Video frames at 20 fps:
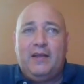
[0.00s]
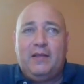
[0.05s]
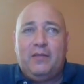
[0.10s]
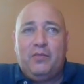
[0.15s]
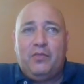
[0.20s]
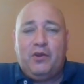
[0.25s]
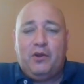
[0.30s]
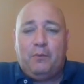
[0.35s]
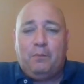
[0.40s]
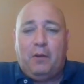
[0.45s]

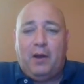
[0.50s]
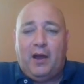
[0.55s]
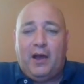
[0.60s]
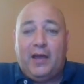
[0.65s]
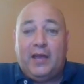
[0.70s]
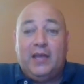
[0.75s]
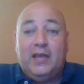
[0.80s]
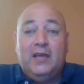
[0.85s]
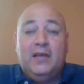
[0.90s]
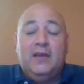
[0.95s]

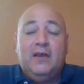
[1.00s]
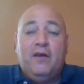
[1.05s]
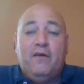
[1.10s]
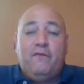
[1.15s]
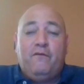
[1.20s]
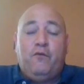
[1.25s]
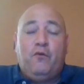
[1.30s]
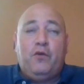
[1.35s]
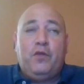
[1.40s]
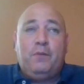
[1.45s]
thereby
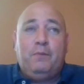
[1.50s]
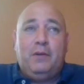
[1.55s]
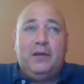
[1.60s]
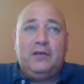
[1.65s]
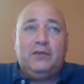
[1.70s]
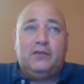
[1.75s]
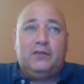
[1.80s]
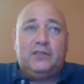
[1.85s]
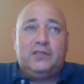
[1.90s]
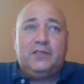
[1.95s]
for the
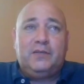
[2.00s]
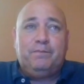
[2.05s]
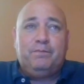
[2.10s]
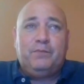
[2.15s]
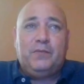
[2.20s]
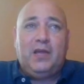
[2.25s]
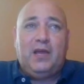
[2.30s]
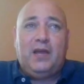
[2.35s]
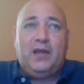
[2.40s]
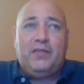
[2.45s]
bundles.
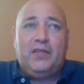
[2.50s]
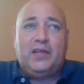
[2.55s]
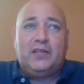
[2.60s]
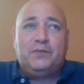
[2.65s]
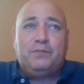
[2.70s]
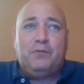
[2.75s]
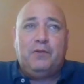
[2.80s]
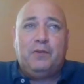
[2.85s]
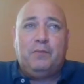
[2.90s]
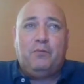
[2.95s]
That's
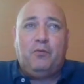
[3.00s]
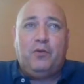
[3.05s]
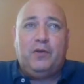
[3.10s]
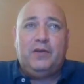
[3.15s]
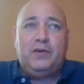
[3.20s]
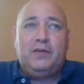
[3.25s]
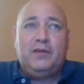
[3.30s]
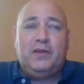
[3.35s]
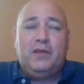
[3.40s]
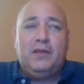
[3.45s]
pretty important.